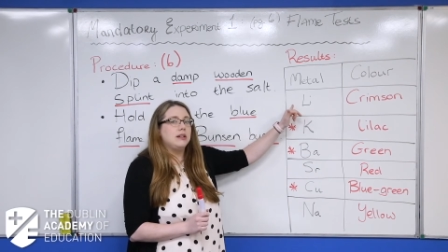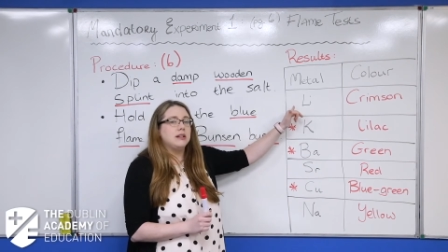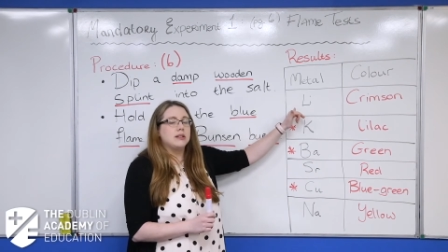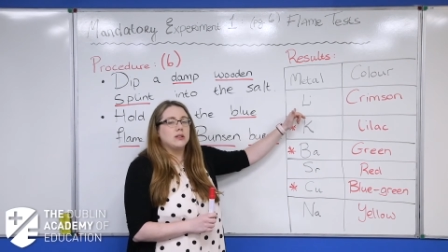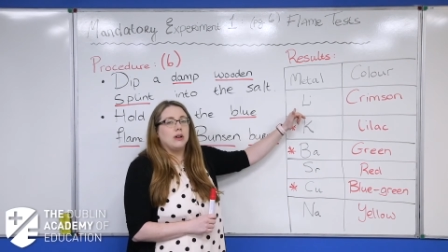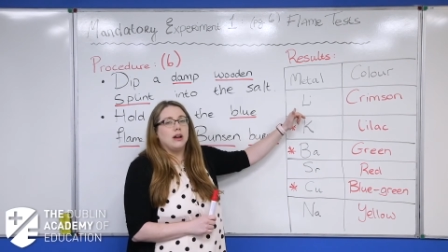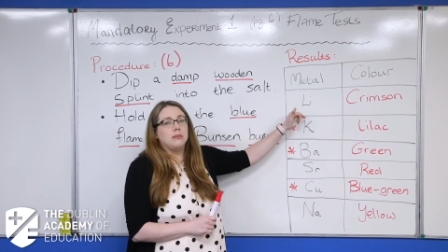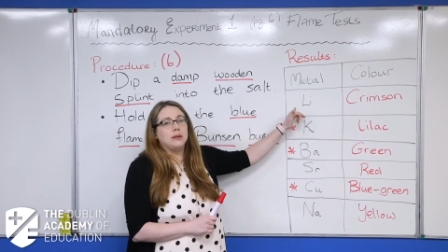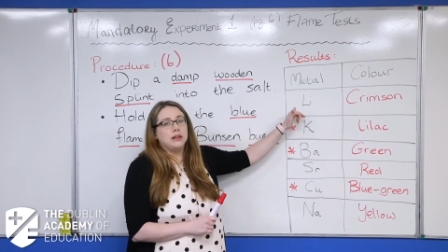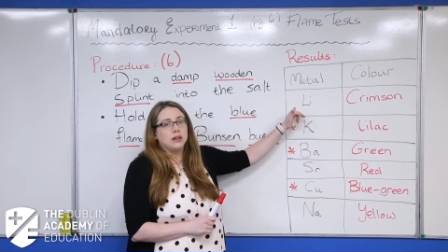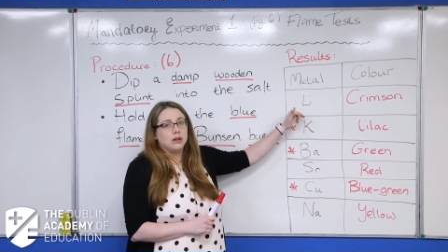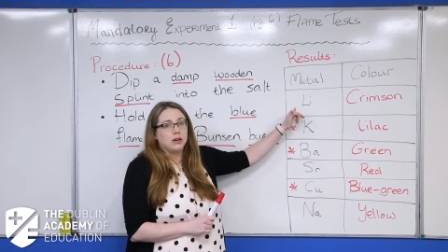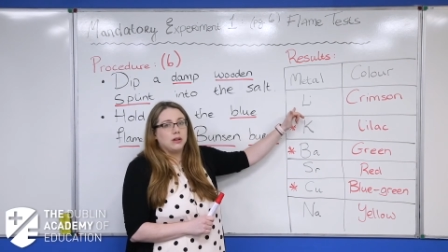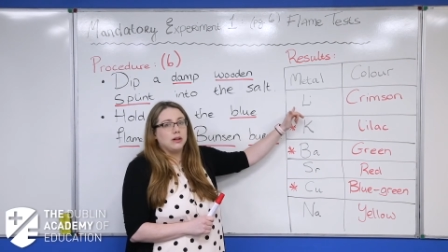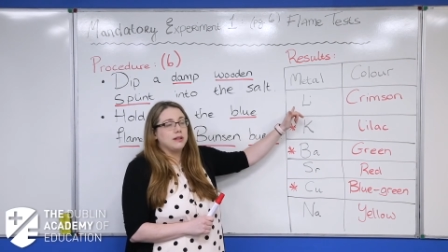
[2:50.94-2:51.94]
describing the
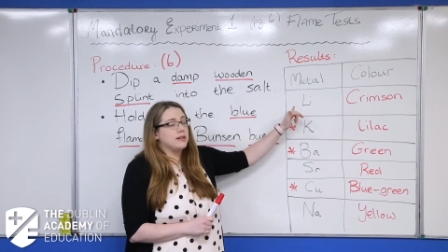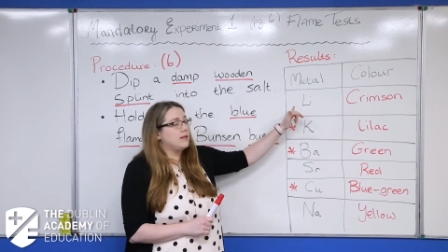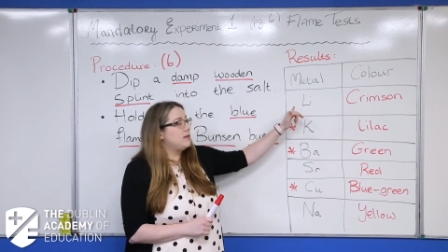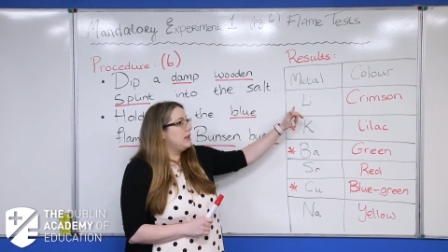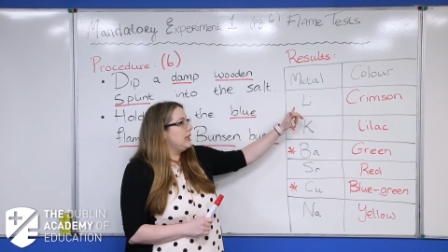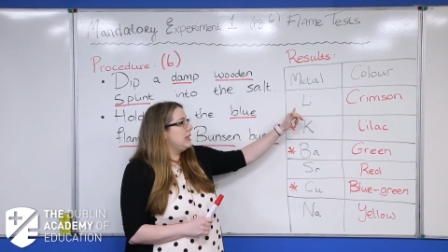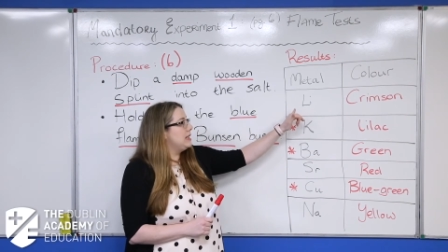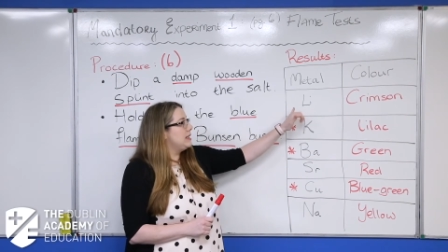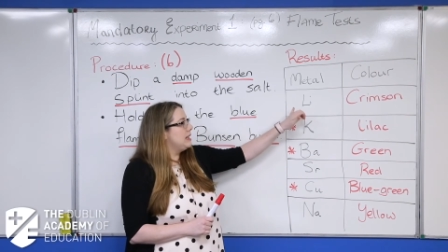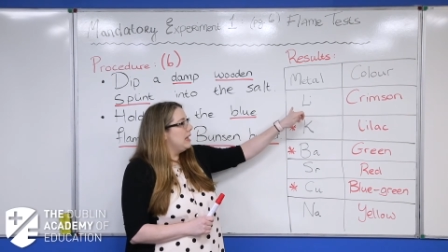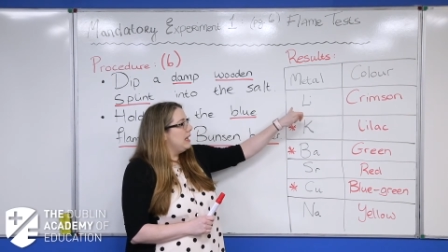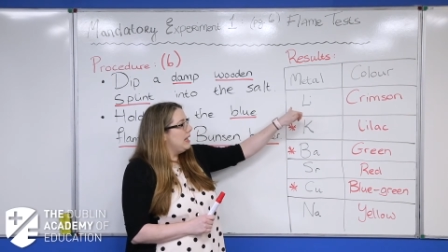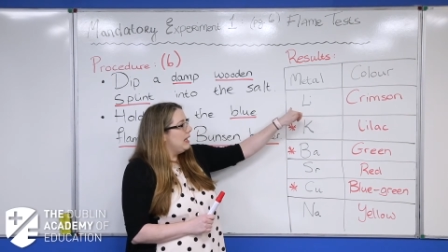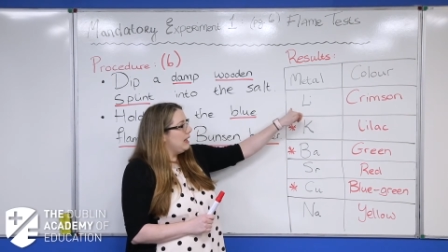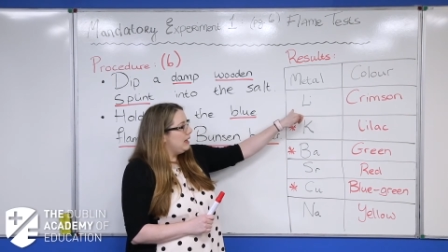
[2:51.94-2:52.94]
colours of these.
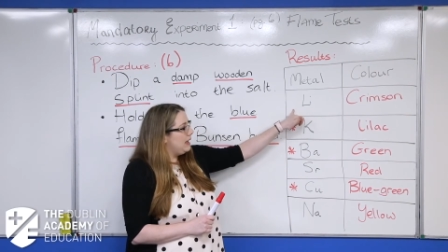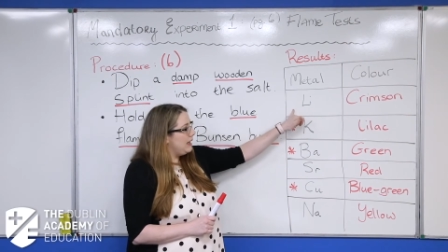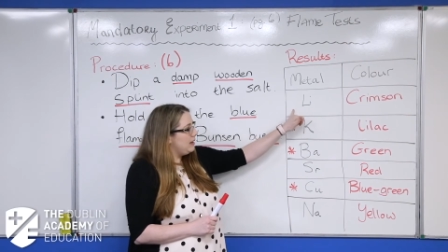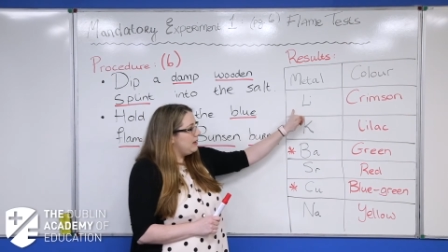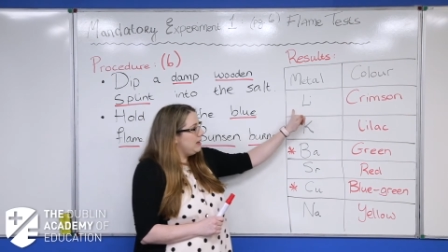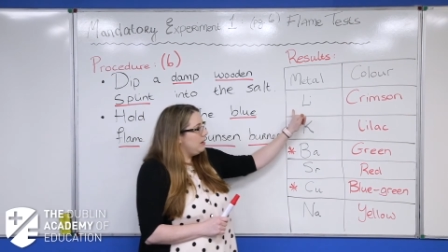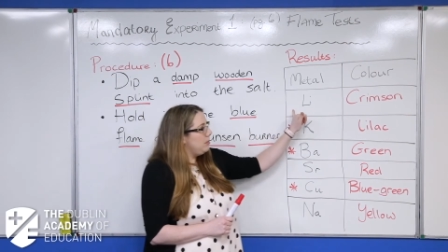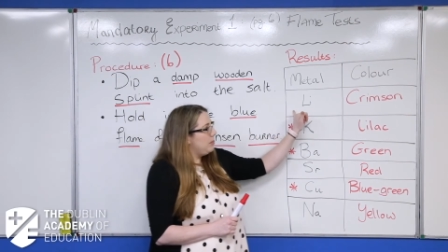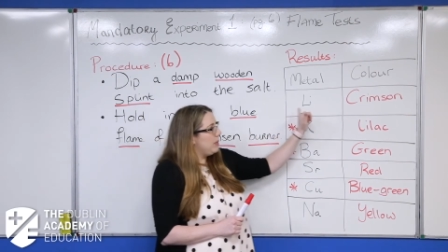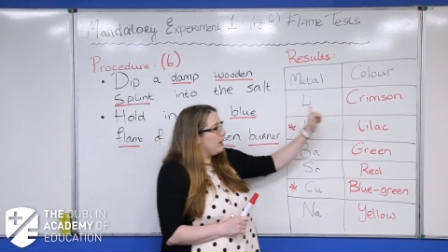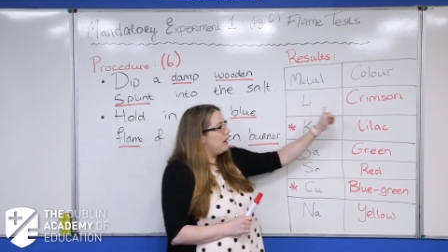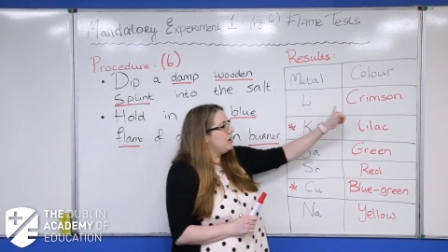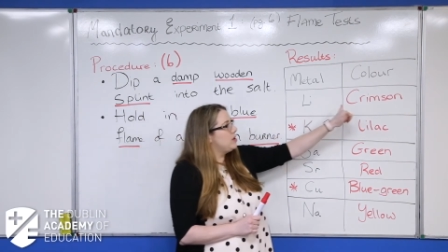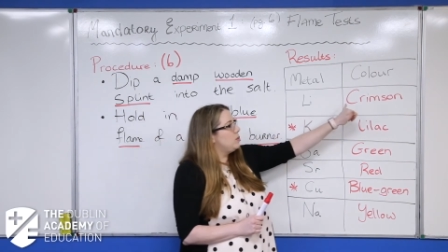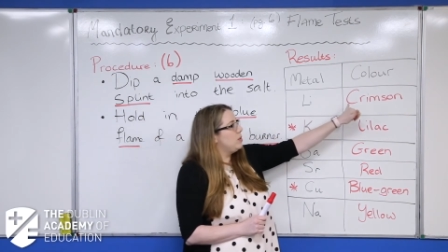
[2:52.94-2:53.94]
Lithium
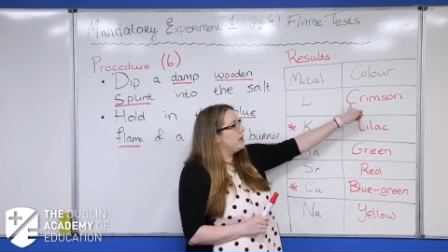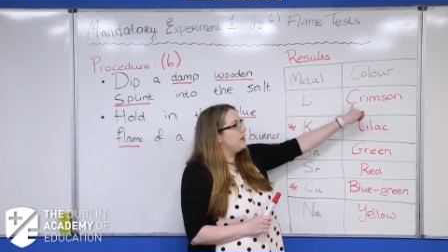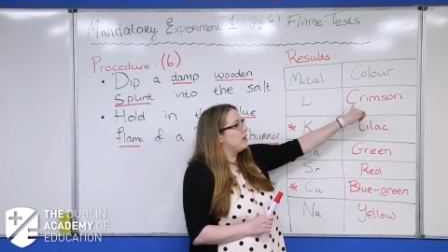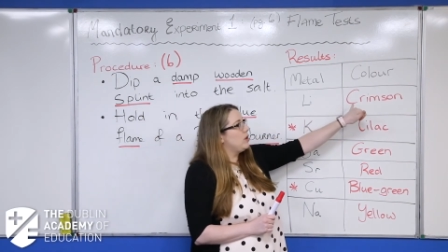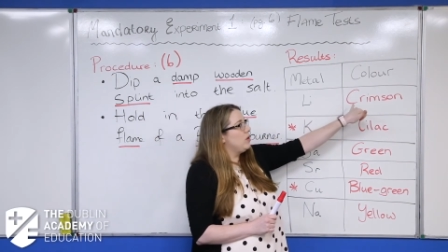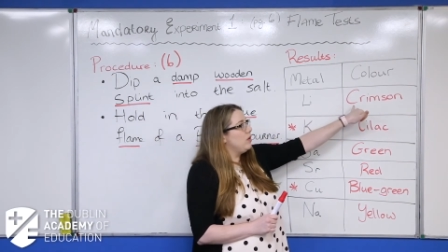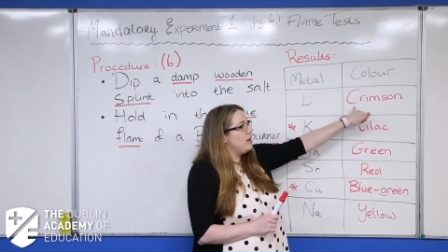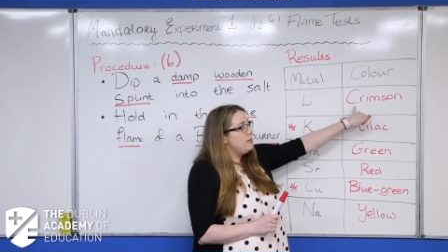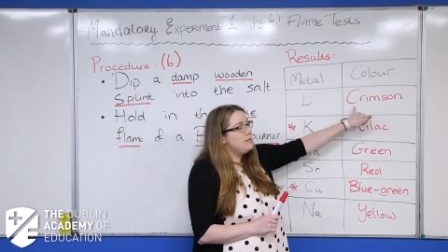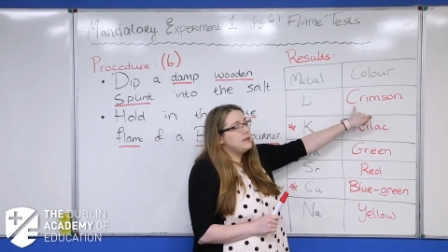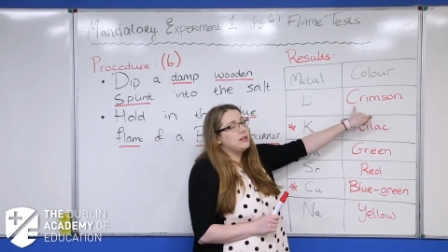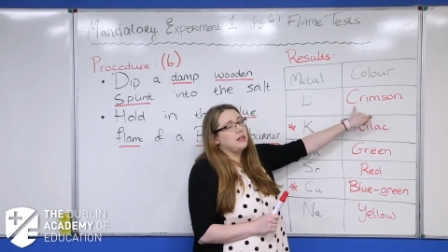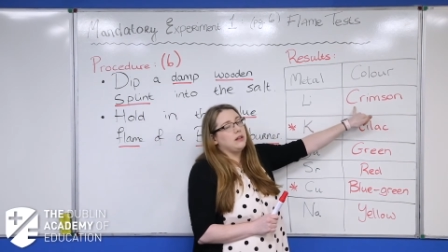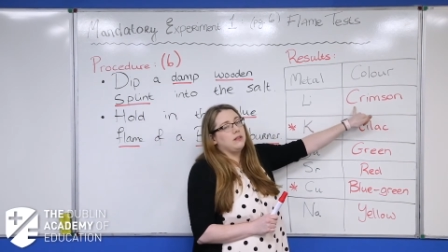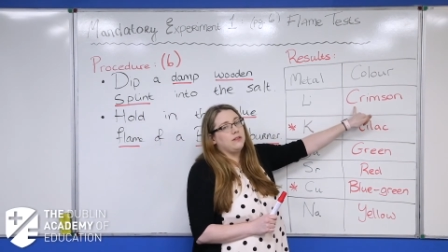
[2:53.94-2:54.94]
burns with a
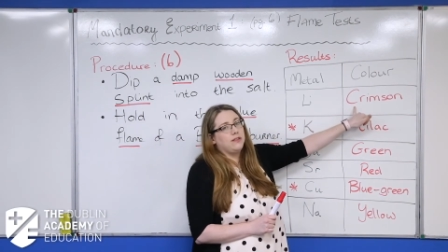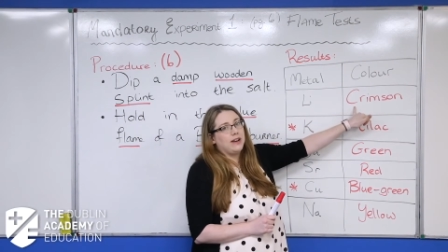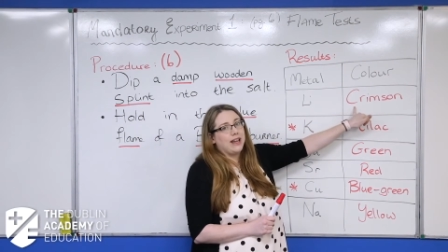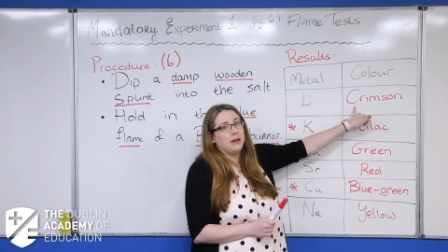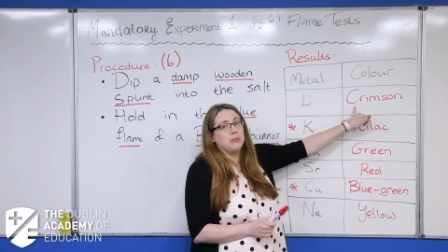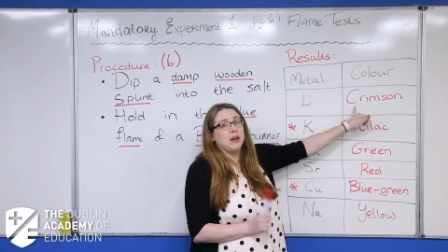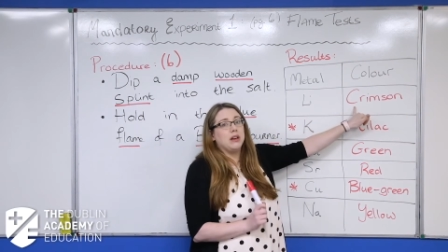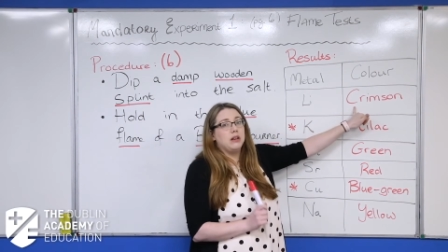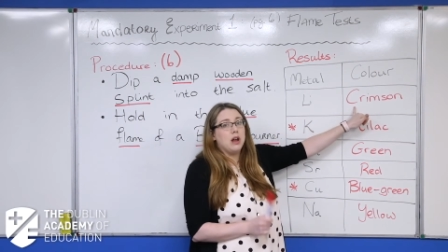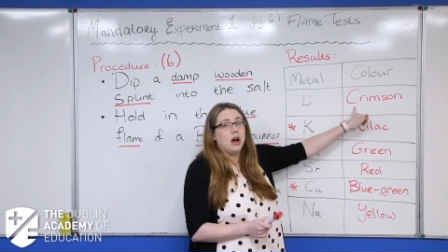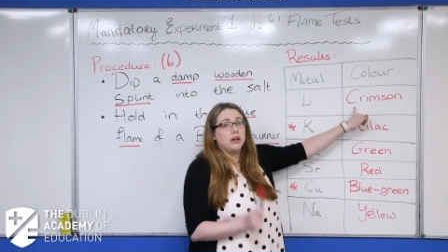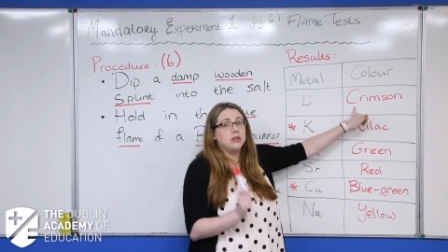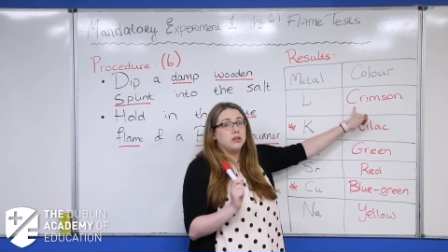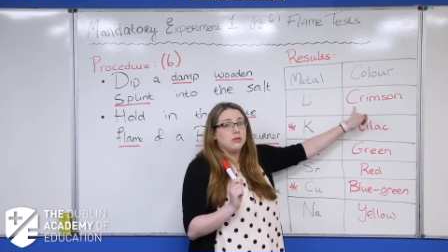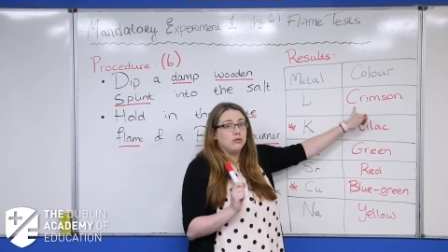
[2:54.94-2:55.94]
crimson flame,
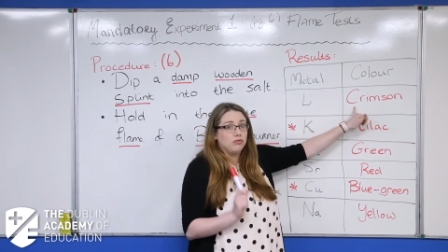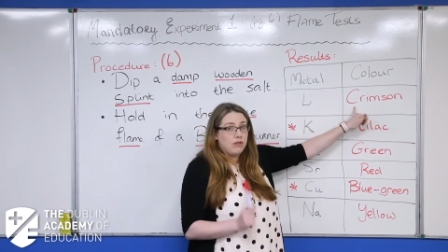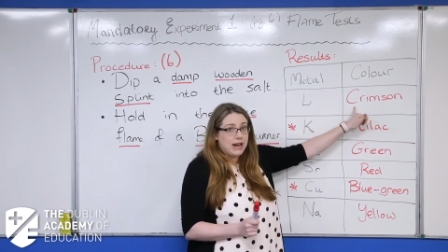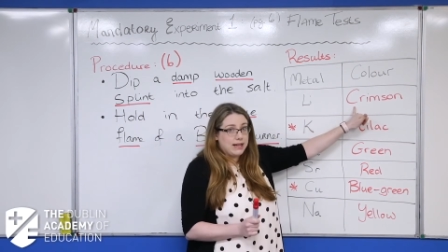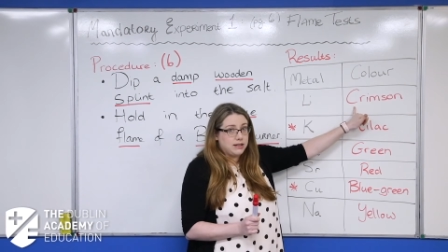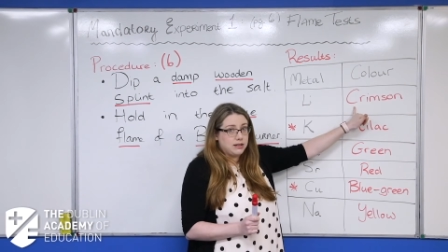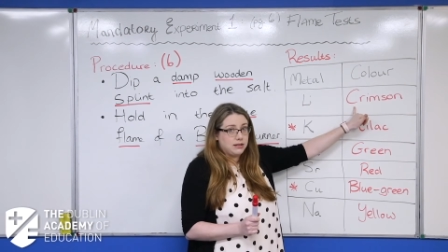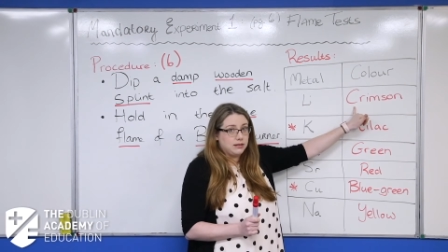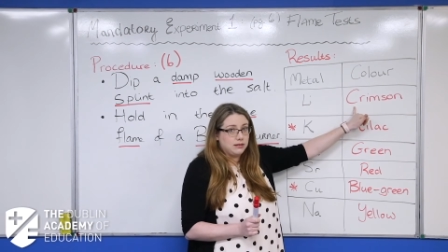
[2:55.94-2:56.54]
not red